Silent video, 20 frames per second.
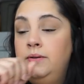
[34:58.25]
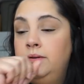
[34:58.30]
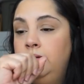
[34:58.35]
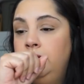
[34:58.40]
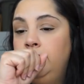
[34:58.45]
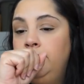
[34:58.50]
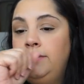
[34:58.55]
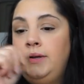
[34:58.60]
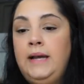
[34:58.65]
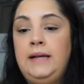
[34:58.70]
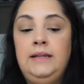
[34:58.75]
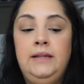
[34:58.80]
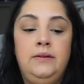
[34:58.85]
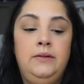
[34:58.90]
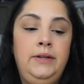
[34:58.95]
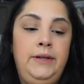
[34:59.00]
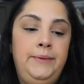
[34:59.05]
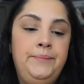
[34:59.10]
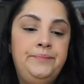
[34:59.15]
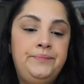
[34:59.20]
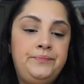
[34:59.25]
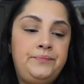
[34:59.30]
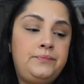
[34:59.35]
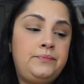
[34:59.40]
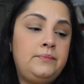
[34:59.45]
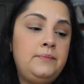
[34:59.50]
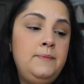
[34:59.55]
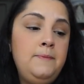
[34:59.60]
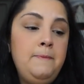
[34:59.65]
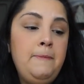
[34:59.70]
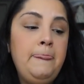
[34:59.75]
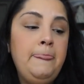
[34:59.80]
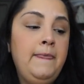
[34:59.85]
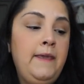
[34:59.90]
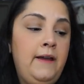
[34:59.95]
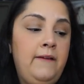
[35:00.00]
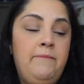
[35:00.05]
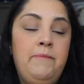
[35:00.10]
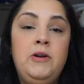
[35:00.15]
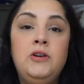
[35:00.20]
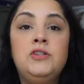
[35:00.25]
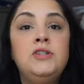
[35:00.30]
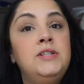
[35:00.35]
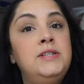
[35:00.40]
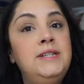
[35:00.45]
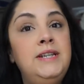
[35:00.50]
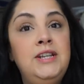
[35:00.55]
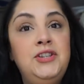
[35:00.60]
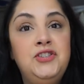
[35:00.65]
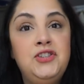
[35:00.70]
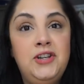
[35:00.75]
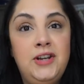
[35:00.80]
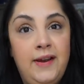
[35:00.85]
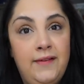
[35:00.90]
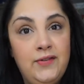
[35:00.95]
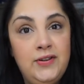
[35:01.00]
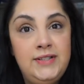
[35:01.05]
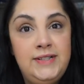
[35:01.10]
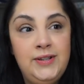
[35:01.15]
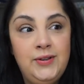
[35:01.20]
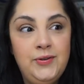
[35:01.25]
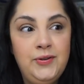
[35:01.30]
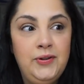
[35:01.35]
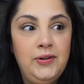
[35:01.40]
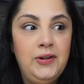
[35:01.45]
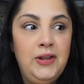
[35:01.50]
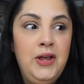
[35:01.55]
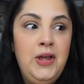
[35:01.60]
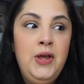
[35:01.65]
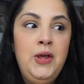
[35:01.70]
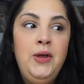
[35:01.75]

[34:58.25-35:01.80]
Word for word: I literally have purchased each and every single